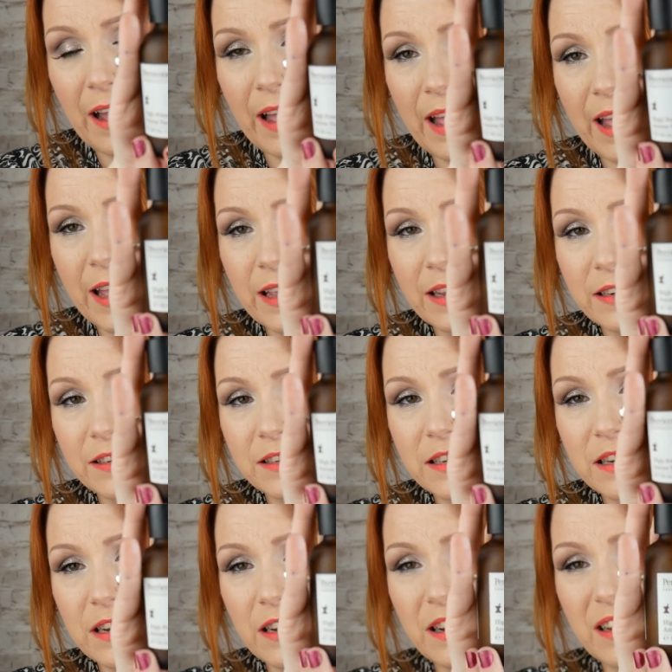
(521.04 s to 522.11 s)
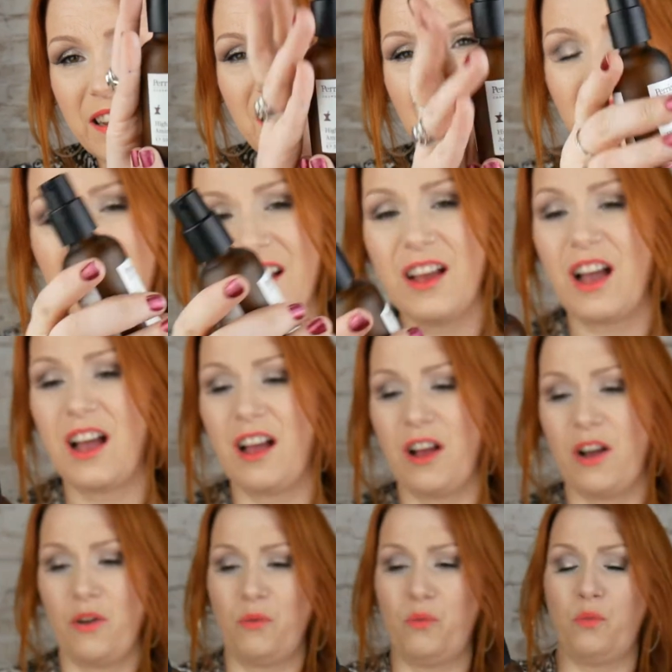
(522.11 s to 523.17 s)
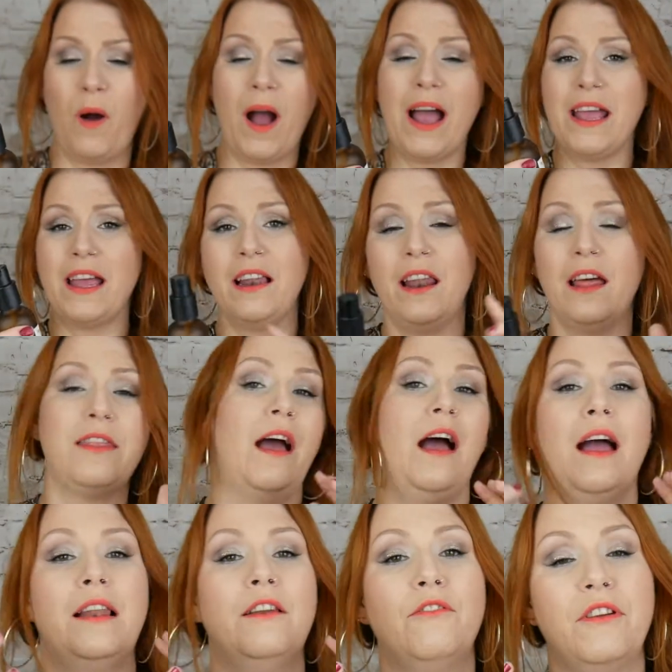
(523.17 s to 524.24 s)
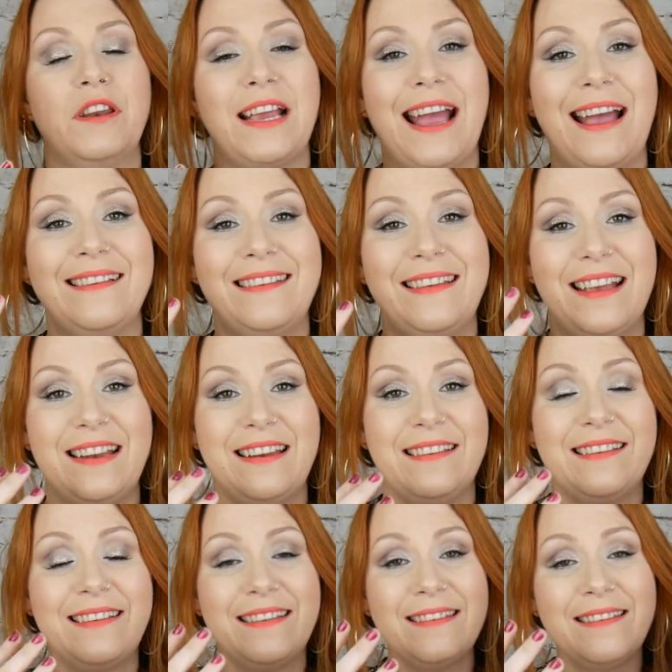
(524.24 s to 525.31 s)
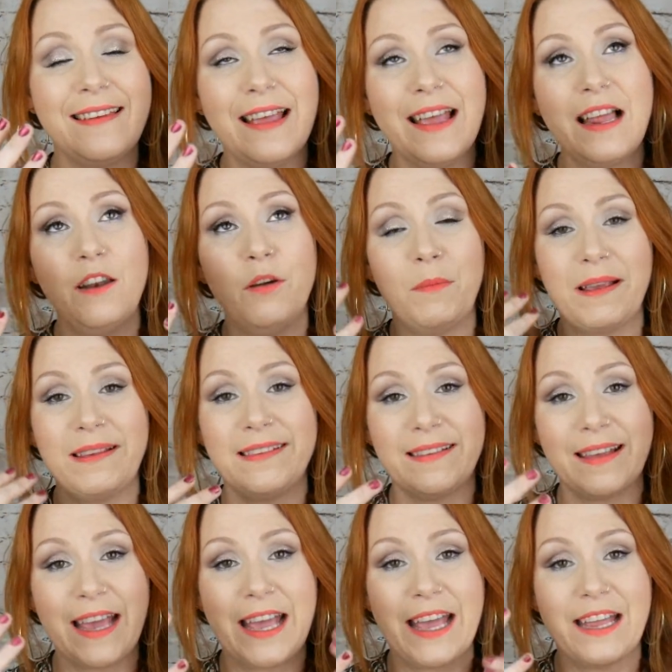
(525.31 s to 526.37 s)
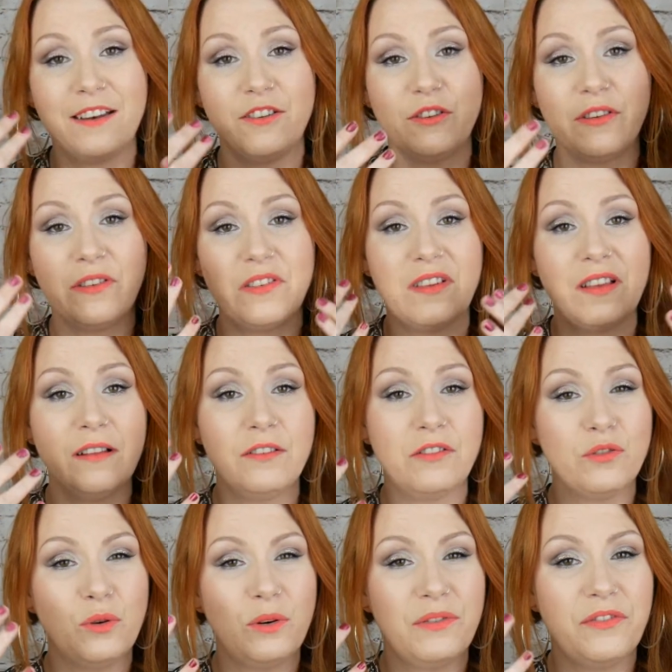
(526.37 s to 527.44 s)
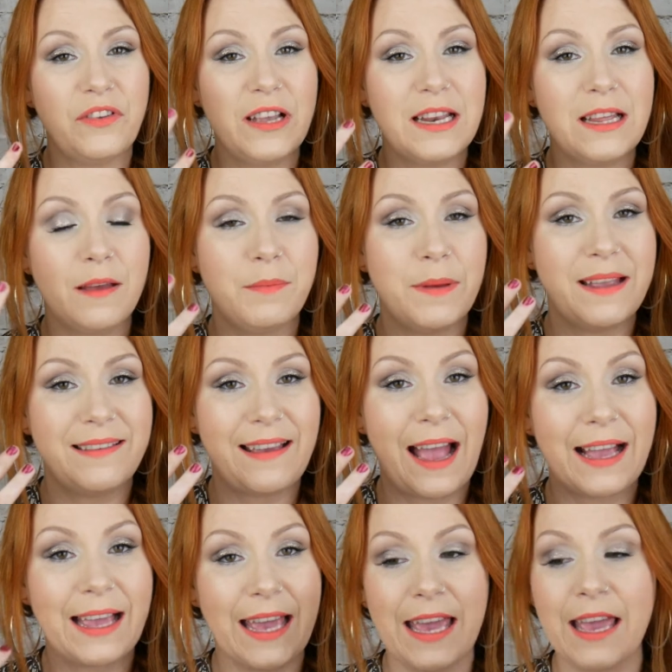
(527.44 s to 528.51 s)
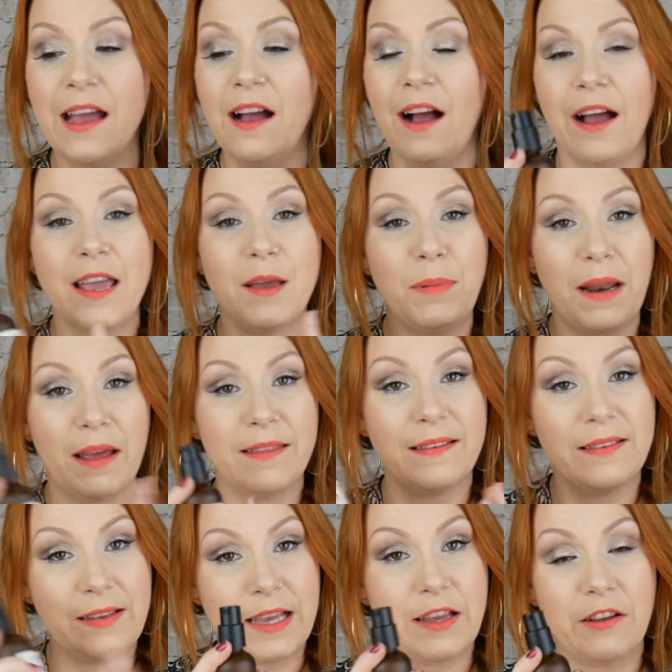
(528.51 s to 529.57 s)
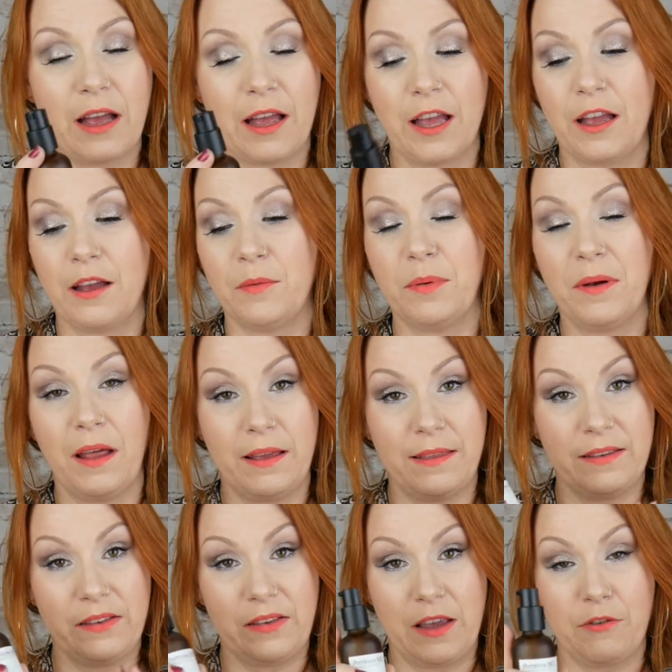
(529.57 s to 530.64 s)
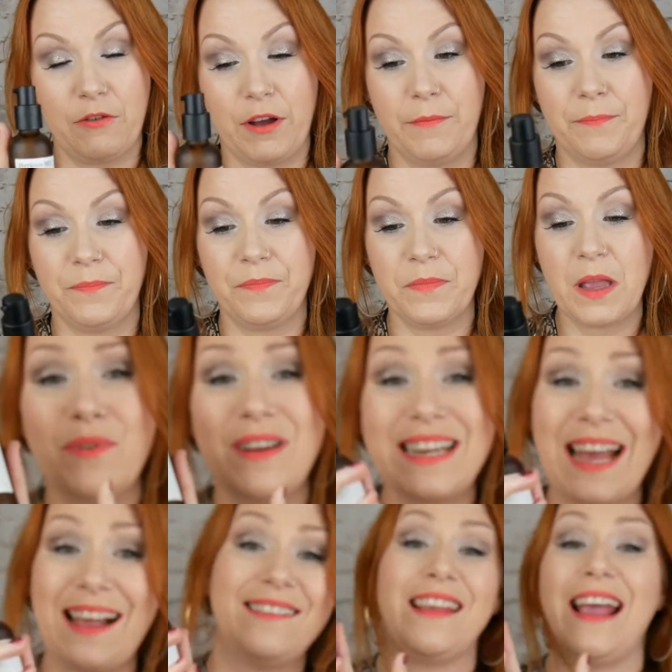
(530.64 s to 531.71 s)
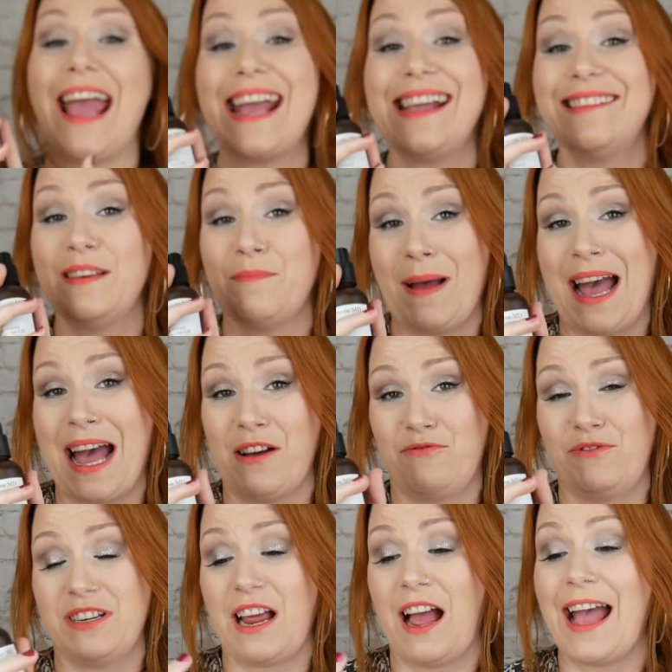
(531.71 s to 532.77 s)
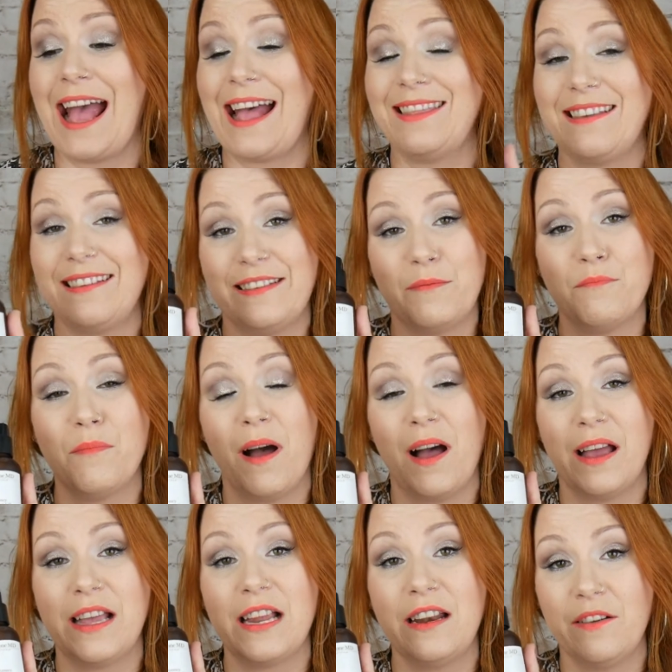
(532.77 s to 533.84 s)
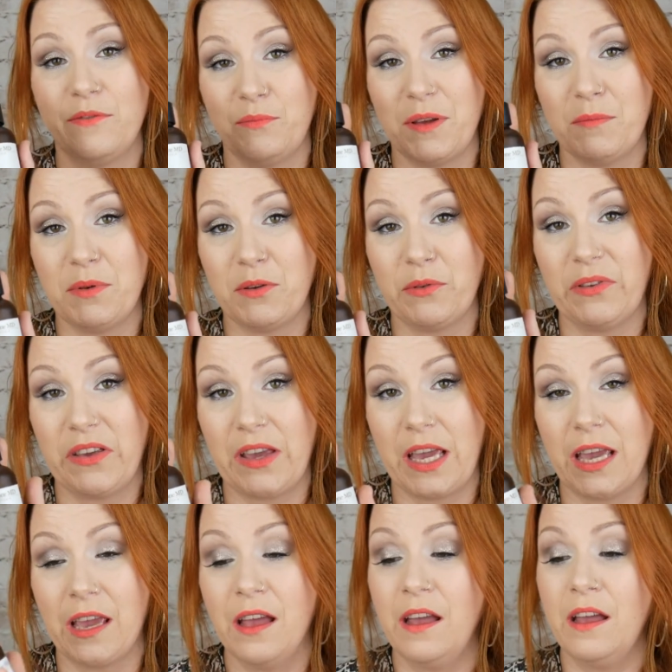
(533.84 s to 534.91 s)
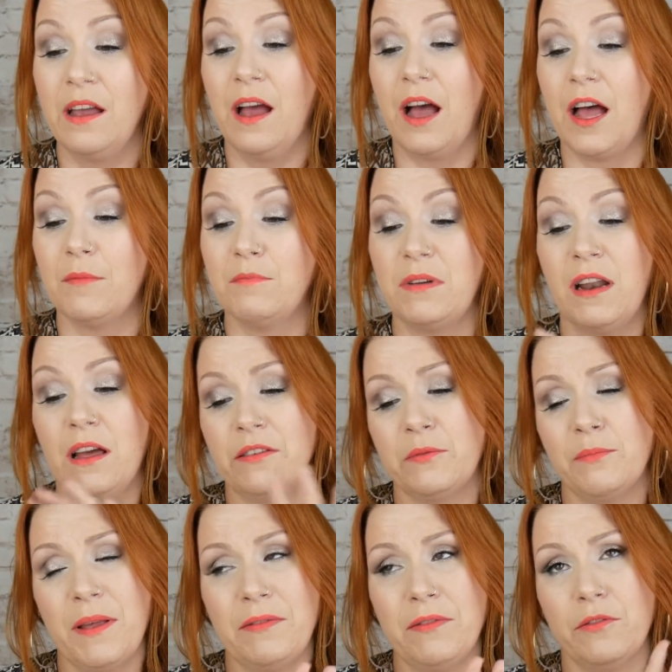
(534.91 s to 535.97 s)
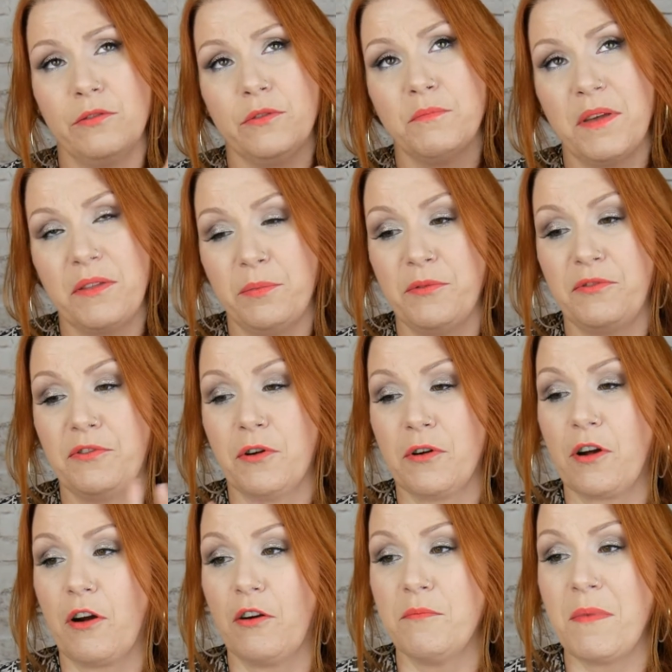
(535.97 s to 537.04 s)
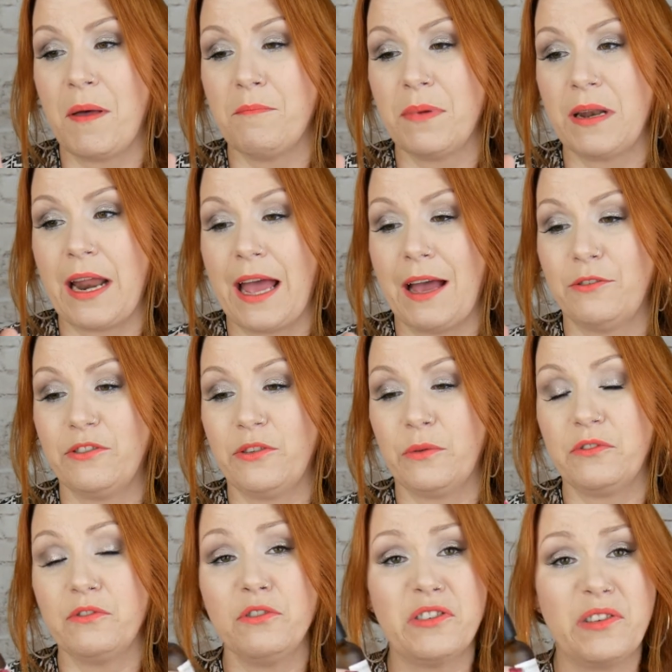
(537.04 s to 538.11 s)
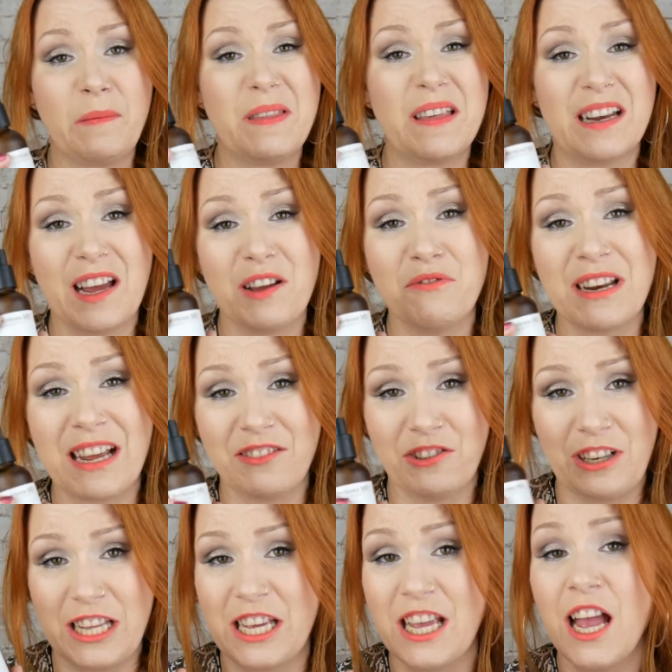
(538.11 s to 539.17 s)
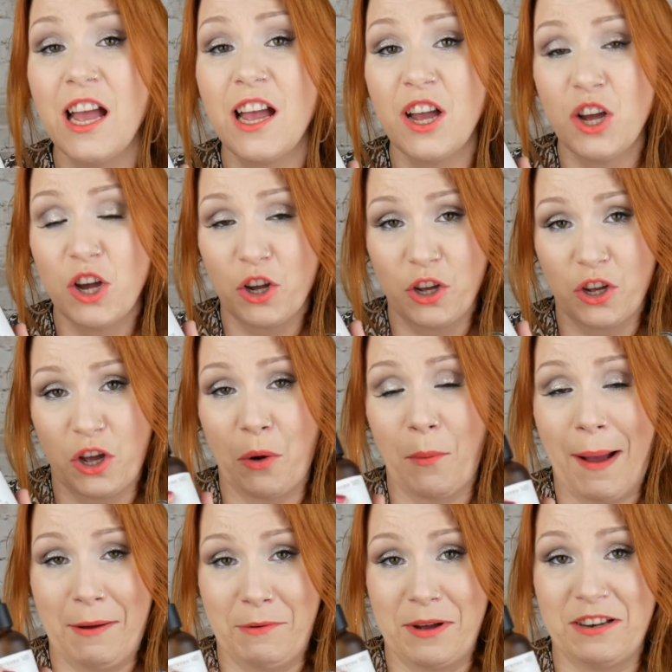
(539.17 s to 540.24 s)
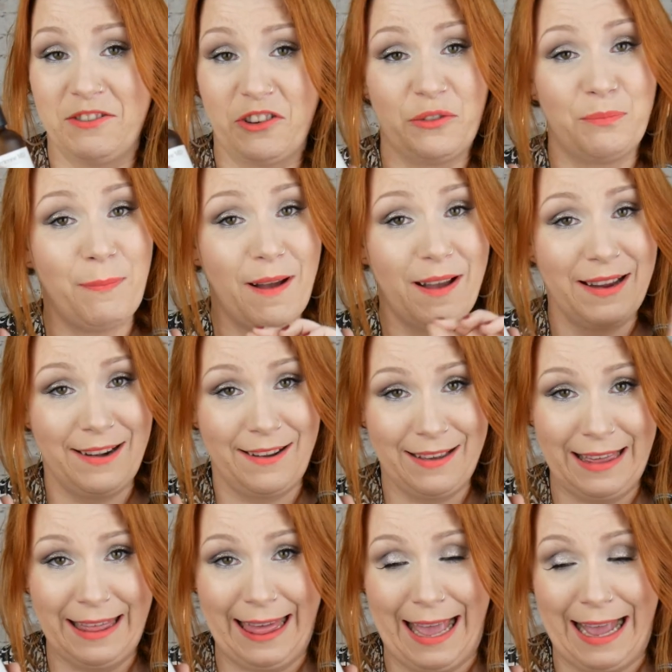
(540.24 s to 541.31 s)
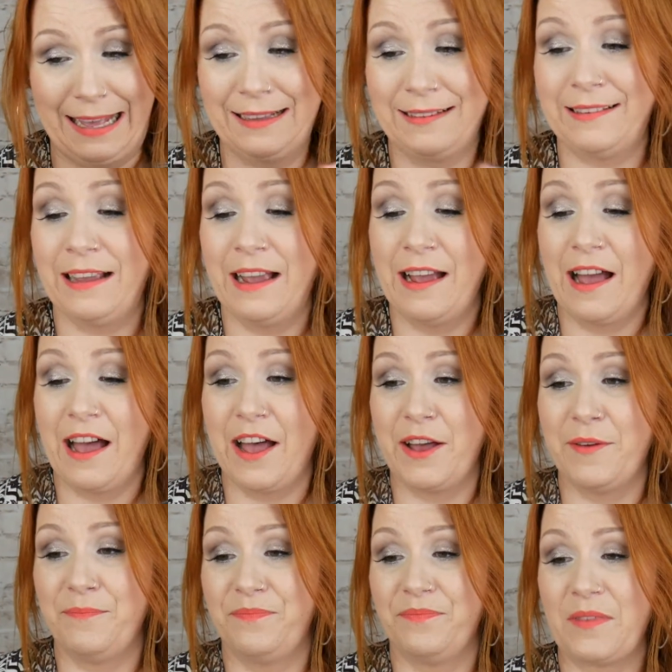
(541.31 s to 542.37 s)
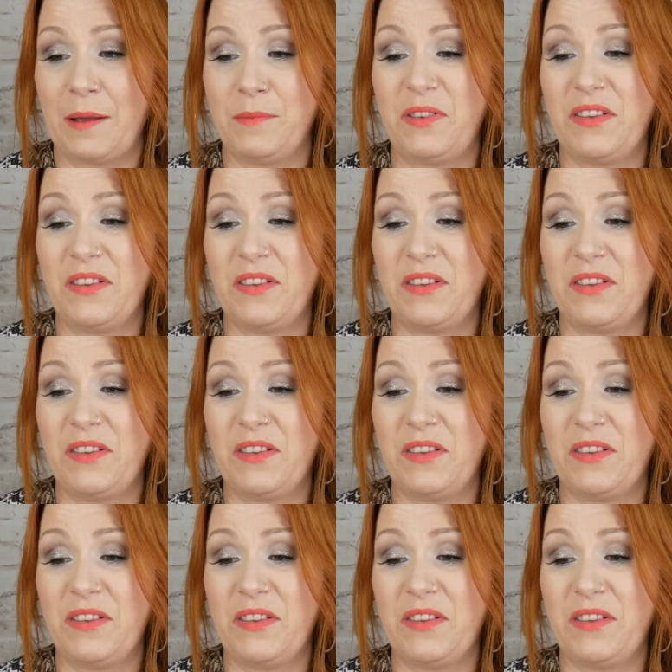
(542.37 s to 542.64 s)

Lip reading: And while the hyaluronic acid is still on my skin, you can still sort of feel it a bit tacky, I apply the serum. Retails at £80. I had this in my Love Me Beauty last month or the month before, I can't remember now. So it's not something I would actually go out and just buy like that. I'm